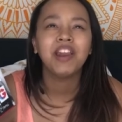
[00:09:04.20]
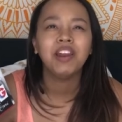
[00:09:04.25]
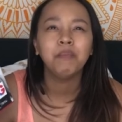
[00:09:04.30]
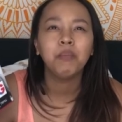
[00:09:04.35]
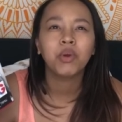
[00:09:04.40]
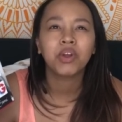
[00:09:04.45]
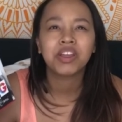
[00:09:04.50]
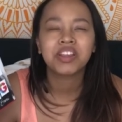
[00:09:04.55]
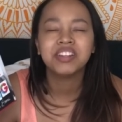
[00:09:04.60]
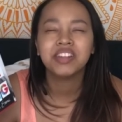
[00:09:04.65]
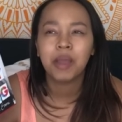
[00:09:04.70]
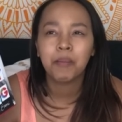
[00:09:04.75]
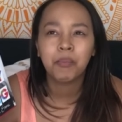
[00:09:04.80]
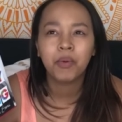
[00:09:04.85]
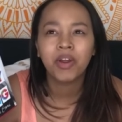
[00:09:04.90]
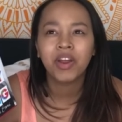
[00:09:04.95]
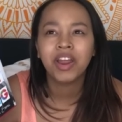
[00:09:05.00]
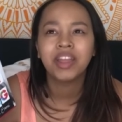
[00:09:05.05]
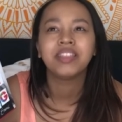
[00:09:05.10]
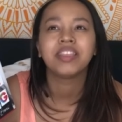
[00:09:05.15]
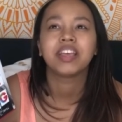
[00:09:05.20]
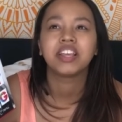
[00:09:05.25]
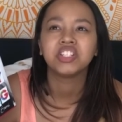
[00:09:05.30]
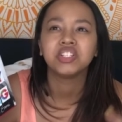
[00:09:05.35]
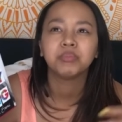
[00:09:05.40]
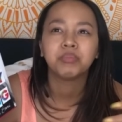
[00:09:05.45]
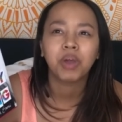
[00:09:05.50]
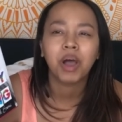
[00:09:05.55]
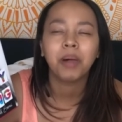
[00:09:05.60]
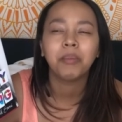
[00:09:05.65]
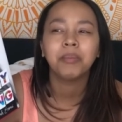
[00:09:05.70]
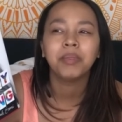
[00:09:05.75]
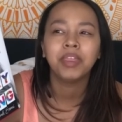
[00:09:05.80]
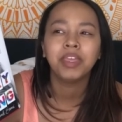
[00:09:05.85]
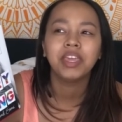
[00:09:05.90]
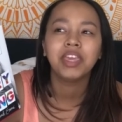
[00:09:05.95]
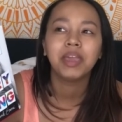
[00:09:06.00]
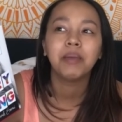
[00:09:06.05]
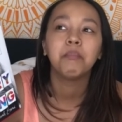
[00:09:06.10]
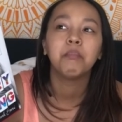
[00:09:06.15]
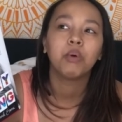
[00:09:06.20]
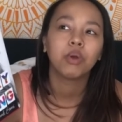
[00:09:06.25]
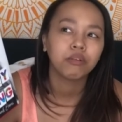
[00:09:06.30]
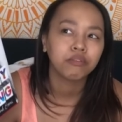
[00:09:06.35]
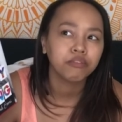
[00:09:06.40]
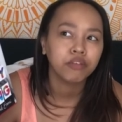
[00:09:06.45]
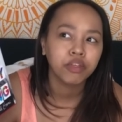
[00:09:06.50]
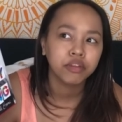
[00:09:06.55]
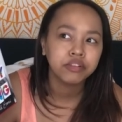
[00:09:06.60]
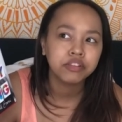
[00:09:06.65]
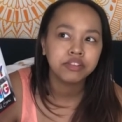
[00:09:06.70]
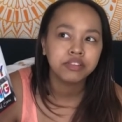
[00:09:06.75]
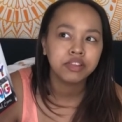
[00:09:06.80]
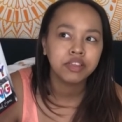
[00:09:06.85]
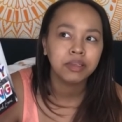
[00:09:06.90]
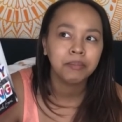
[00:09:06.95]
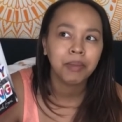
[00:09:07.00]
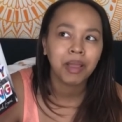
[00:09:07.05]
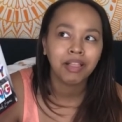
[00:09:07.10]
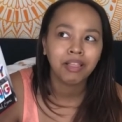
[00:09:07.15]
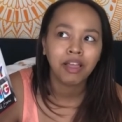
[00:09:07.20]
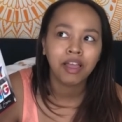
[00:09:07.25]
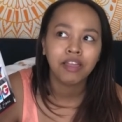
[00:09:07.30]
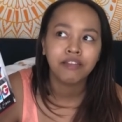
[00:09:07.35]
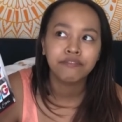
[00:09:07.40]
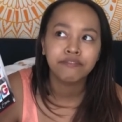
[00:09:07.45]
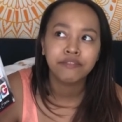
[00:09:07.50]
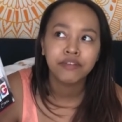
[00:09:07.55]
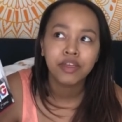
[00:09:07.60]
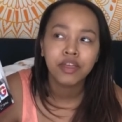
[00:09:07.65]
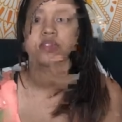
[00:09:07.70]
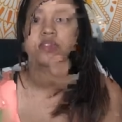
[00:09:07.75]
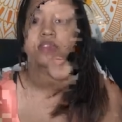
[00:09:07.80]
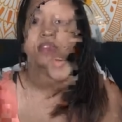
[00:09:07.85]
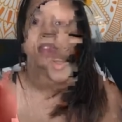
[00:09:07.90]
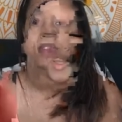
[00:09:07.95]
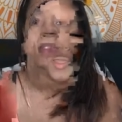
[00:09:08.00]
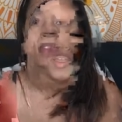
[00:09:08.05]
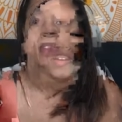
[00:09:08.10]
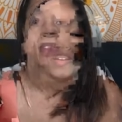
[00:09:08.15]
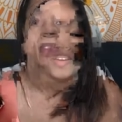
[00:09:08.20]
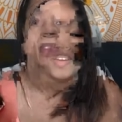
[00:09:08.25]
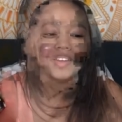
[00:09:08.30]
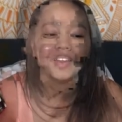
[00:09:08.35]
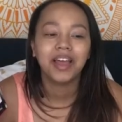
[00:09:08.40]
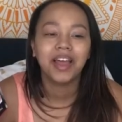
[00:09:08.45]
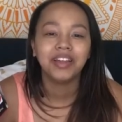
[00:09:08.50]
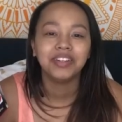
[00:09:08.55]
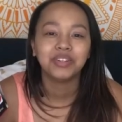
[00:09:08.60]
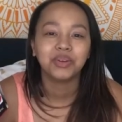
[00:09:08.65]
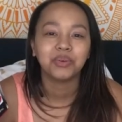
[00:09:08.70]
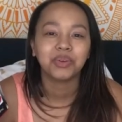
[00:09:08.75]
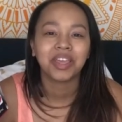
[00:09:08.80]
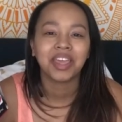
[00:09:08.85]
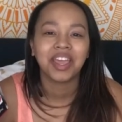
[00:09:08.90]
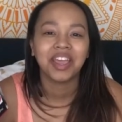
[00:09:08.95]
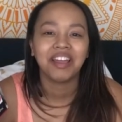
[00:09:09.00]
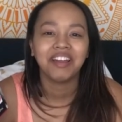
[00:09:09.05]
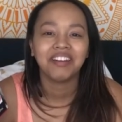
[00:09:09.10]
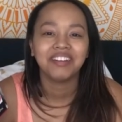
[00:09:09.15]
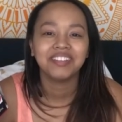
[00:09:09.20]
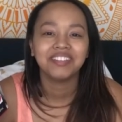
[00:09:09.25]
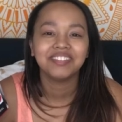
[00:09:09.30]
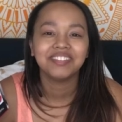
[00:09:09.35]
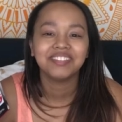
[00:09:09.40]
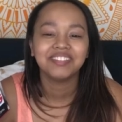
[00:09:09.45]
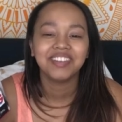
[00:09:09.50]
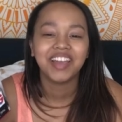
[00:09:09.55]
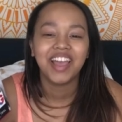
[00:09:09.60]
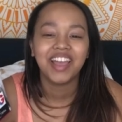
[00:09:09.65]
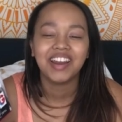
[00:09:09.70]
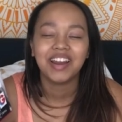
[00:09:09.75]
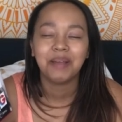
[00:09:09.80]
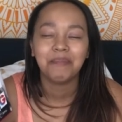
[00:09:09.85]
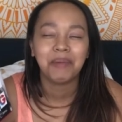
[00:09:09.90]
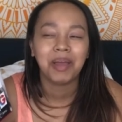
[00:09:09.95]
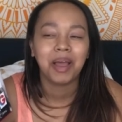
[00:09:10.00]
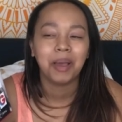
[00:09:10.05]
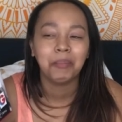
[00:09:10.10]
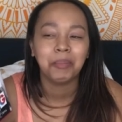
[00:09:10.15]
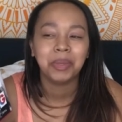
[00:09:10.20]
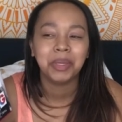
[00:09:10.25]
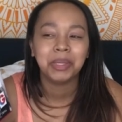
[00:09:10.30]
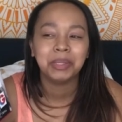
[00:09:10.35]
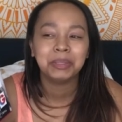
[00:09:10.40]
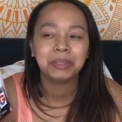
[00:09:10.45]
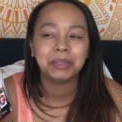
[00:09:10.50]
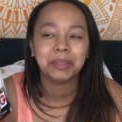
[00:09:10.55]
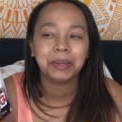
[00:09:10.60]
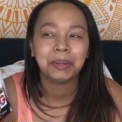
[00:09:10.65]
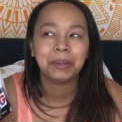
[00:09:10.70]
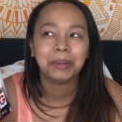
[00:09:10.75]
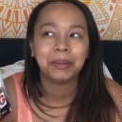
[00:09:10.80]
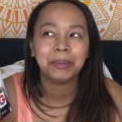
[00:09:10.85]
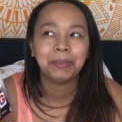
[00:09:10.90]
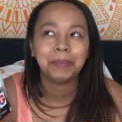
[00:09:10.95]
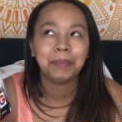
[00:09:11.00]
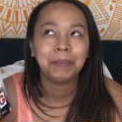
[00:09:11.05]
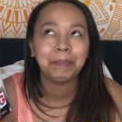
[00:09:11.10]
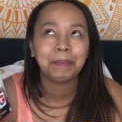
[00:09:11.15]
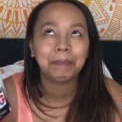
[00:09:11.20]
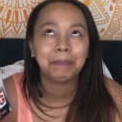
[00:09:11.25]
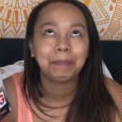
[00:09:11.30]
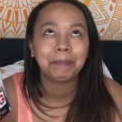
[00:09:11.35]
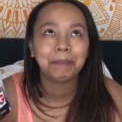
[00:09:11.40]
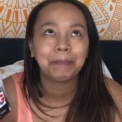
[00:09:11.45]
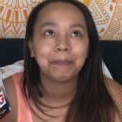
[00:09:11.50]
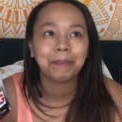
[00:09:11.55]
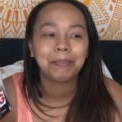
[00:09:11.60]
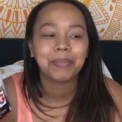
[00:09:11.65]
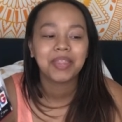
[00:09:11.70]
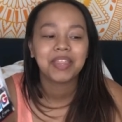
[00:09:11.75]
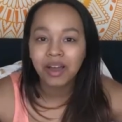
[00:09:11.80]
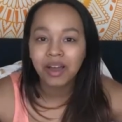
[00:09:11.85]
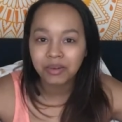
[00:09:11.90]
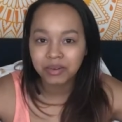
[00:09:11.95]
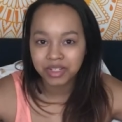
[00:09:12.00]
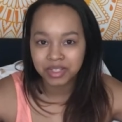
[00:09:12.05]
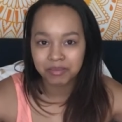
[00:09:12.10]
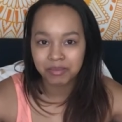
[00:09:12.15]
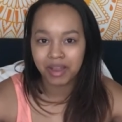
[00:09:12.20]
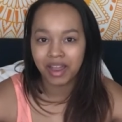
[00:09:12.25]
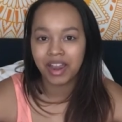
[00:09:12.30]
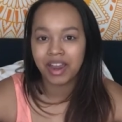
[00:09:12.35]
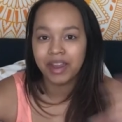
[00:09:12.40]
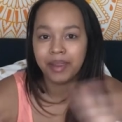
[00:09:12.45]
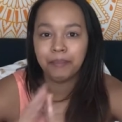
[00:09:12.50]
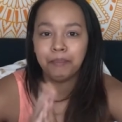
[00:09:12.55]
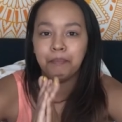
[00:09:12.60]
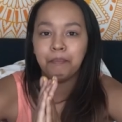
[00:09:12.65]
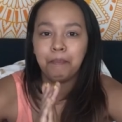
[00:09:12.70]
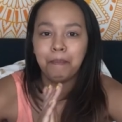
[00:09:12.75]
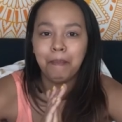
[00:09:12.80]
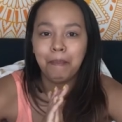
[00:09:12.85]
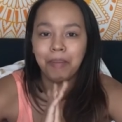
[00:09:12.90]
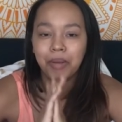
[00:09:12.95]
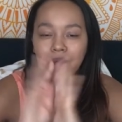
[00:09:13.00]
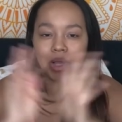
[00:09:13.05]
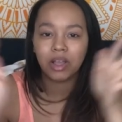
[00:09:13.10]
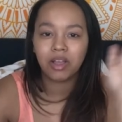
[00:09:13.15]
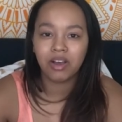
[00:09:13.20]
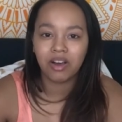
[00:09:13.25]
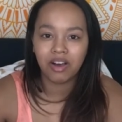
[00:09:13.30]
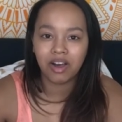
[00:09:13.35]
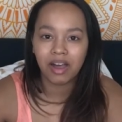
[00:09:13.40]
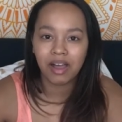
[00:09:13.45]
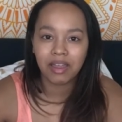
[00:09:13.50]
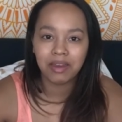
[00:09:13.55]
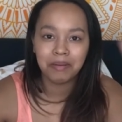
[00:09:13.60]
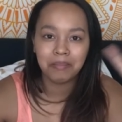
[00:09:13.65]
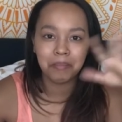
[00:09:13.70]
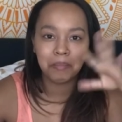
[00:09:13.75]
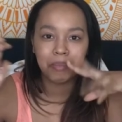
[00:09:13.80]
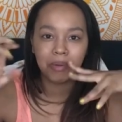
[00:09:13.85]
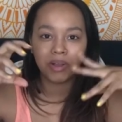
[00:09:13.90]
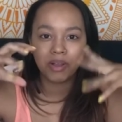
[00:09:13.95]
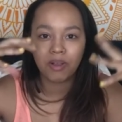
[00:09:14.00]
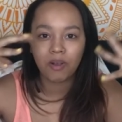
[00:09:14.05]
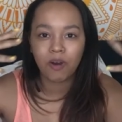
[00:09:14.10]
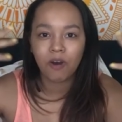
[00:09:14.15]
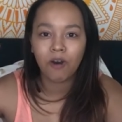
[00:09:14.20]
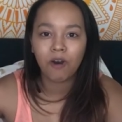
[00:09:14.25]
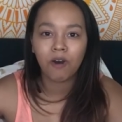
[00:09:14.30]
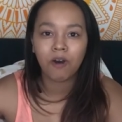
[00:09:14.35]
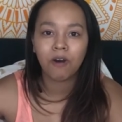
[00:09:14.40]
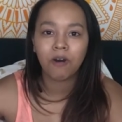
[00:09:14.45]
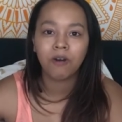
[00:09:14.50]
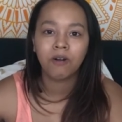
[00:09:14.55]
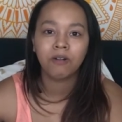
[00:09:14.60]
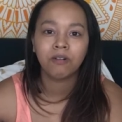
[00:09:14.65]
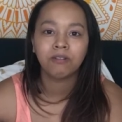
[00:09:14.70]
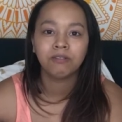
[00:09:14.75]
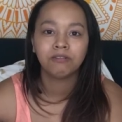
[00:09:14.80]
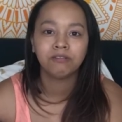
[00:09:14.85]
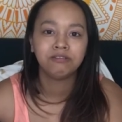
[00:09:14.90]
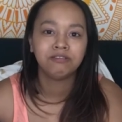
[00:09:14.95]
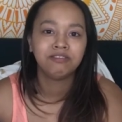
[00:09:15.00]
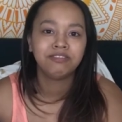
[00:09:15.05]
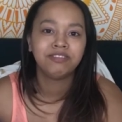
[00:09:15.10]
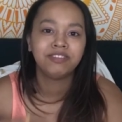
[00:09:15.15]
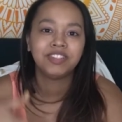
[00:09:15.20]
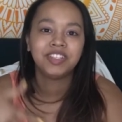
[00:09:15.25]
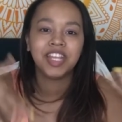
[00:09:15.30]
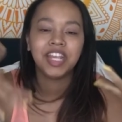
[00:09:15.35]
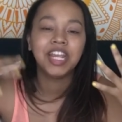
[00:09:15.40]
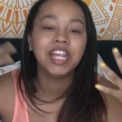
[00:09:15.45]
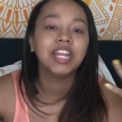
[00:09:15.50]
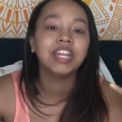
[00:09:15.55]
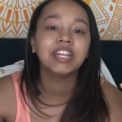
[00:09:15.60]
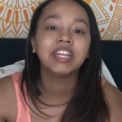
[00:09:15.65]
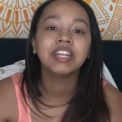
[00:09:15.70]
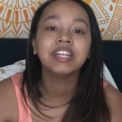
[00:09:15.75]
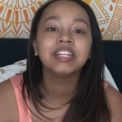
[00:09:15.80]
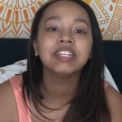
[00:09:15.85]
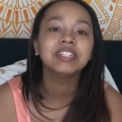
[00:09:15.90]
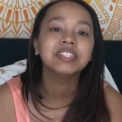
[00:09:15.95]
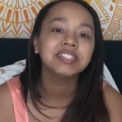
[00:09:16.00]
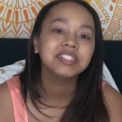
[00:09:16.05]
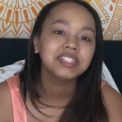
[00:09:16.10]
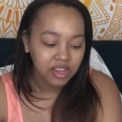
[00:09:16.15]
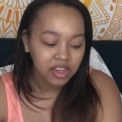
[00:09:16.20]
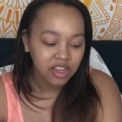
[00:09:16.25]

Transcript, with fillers: any more contemporary. Like, I should probably get more fantasy in my life, but I don't care, and I'm happy, so. That was my BookCon, book haul thing.